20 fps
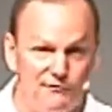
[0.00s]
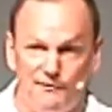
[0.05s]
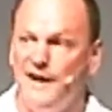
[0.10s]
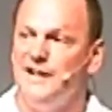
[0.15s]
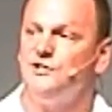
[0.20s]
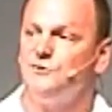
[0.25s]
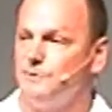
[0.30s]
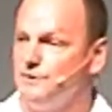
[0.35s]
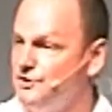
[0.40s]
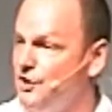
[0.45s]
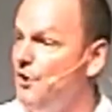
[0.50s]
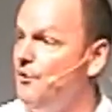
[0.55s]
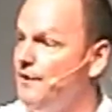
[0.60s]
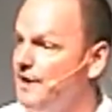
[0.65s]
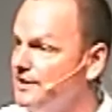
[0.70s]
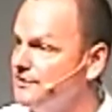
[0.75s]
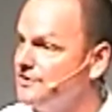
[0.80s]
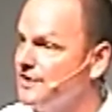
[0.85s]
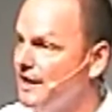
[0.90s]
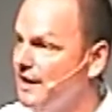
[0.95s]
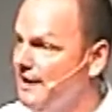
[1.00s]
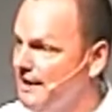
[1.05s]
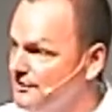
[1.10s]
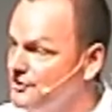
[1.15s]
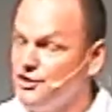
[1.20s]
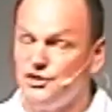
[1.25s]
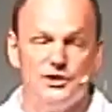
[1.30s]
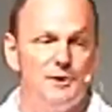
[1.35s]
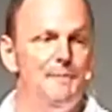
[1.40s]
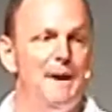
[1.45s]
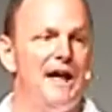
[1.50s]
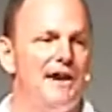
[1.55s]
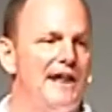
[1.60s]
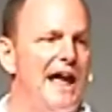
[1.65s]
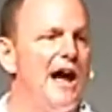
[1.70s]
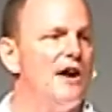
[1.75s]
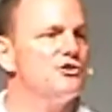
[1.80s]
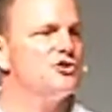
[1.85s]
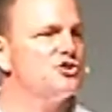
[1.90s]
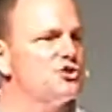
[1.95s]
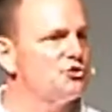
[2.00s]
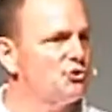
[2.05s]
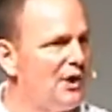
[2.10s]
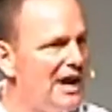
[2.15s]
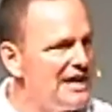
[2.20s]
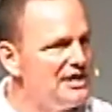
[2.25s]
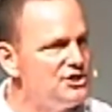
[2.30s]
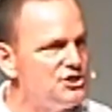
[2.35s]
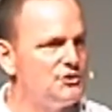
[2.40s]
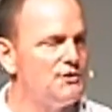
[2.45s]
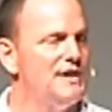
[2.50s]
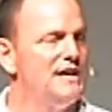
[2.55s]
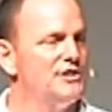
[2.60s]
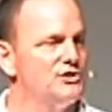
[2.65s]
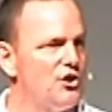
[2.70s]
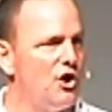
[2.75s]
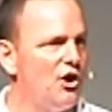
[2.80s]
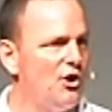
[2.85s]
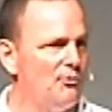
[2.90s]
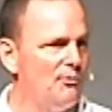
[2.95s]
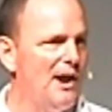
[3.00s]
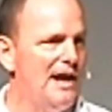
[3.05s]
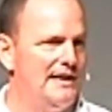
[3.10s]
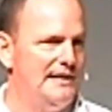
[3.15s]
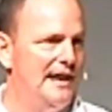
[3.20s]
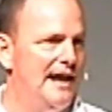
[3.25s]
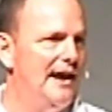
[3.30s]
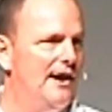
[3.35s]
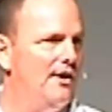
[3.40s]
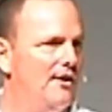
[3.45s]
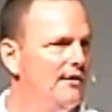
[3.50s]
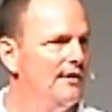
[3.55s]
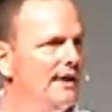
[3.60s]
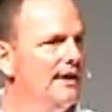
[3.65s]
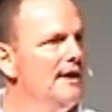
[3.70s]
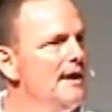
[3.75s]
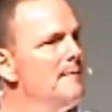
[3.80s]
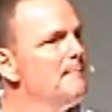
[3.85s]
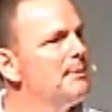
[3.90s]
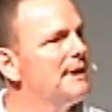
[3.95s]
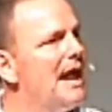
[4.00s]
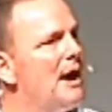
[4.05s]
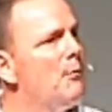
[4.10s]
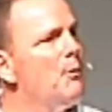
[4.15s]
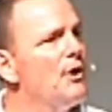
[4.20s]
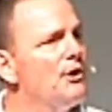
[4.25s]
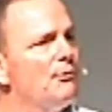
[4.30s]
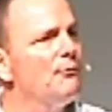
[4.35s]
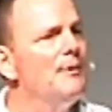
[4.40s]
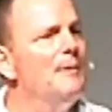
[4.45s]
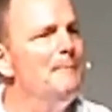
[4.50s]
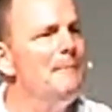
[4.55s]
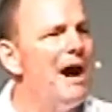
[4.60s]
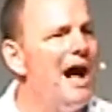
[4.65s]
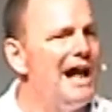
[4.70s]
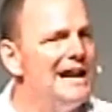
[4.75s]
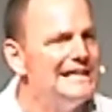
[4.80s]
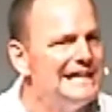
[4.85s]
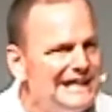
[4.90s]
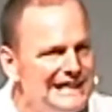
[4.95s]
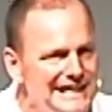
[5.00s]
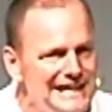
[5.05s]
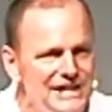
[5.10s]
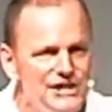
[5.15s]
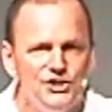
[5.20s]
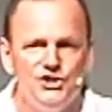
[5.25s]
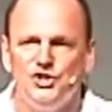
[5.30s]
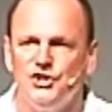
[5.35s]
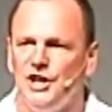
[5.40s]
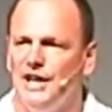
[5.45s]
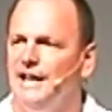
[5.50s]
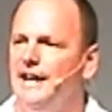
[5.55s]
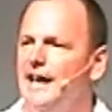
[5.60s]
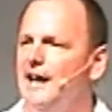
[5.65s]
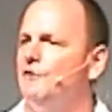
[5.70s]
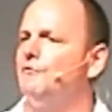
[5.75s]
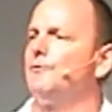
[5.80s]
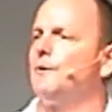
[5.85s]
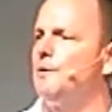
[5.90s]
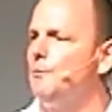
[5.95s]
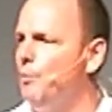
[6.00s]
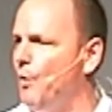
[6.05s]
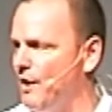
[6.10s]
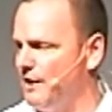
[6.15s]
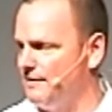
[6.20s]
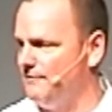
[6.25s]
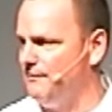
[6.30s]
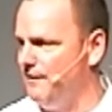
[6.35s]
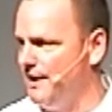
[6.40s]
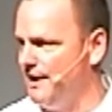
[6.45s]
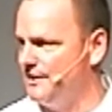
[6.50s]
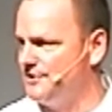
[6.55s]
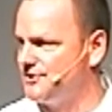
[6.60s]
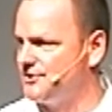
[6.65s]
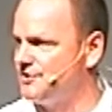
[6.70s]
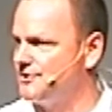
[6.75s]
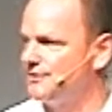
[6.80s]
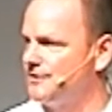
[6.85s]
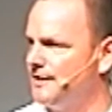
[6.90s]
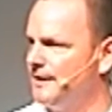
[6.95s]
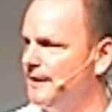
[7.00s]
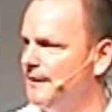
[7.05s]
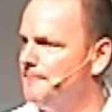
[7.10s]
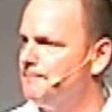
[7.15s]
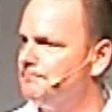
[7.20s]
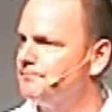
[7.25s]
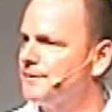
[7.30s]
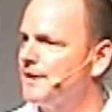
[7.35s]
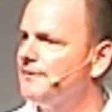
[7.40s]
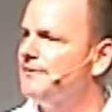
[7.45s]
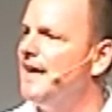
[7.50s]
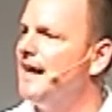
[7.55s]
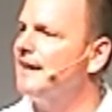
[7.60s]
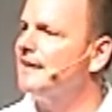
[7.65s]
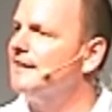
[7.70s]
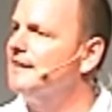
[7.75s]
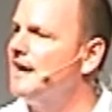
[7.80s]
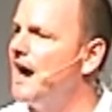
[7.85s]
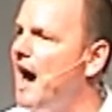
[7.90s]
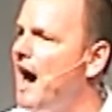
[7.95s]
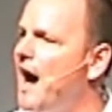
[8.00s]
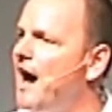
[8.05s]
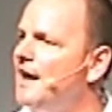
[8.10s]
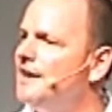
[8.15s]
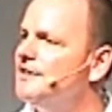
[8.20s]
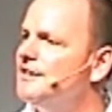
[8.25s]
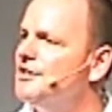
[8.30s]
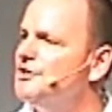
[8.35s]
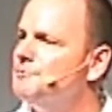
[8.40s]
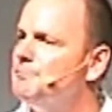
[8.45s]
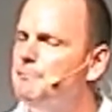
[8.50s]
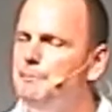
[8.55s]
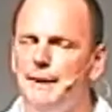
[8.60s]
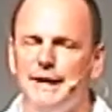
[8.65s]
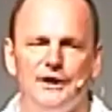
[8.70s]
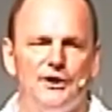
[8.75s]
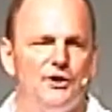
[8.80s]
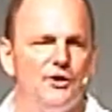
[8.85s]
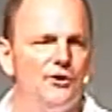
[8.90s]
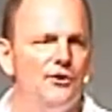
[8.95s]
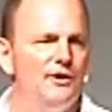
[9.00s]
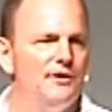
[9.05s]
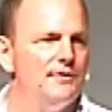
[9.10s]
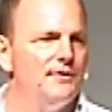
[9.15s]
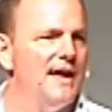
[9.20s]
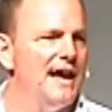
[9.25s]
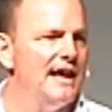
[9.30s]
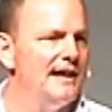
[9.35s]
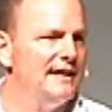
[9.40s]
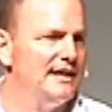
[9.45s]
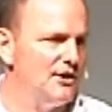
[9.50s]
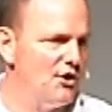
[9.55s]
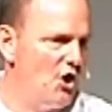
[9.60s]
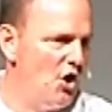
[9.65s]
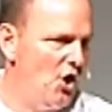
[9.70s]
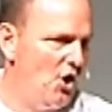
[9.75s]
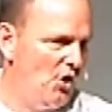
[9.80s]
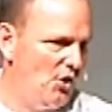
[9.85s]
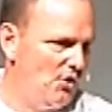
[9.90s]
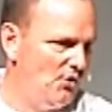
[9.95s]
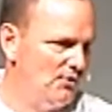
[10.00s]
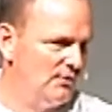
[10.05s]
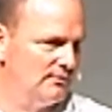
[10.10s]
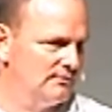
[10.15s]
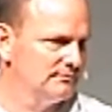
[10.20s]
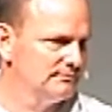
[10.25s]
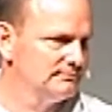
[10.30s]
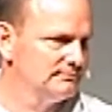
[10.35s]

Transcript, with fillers: our face with donuts, just about how strange things are right now. But I want to remind each and every one of us that God is bigger than it all.